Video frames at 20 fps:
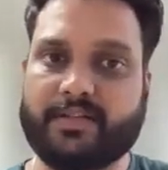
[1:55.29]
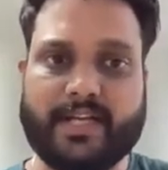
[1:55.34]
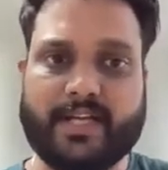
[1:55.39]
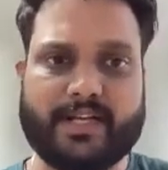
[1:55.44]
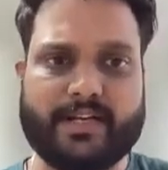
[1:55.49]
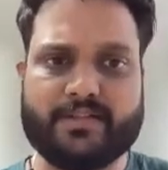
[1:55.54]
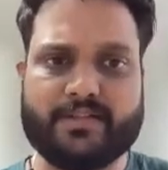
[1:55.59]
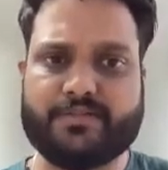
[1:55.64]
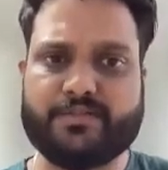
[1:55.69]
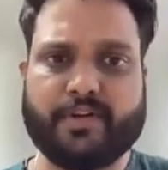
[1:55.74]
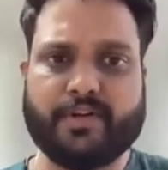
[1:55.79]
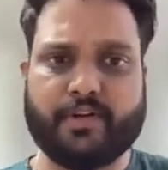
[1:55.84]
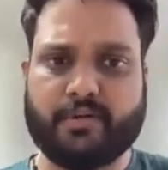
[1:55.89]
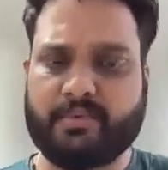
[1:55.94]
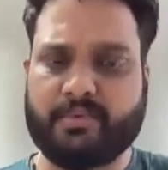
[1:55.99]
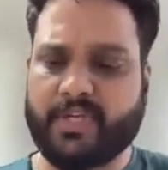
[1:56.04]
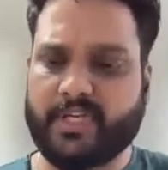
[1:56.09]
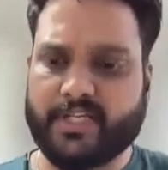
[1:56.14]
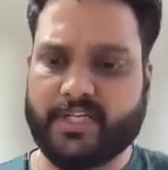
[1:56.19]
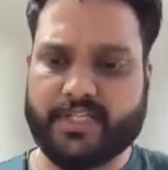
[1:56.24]
That is going
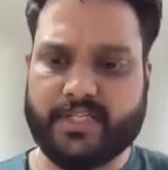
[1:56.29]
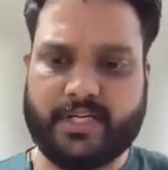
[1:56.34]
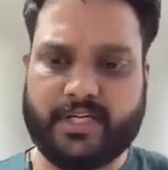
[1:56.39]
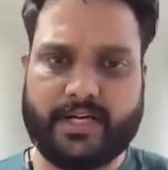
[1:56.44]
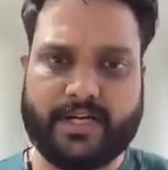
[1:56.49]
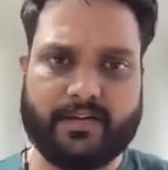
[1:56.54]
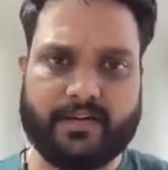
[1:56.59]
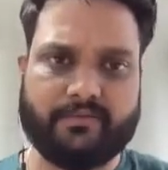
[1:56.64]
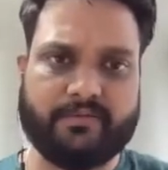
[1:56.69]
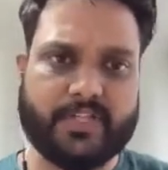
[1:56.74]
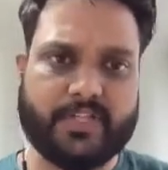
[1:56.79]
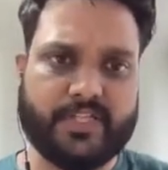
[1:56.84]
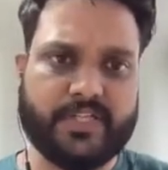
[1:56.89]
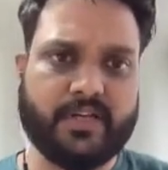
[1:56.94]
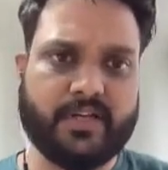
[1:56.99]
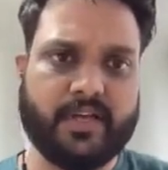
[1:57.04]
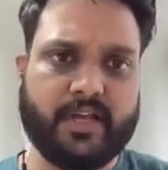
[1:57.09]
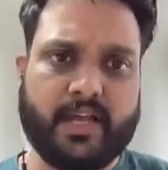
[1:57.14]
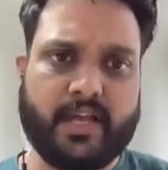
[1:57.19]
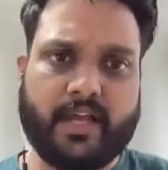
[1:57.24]
to be initial data
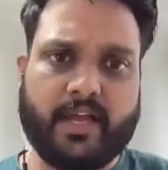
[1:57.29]
fetching.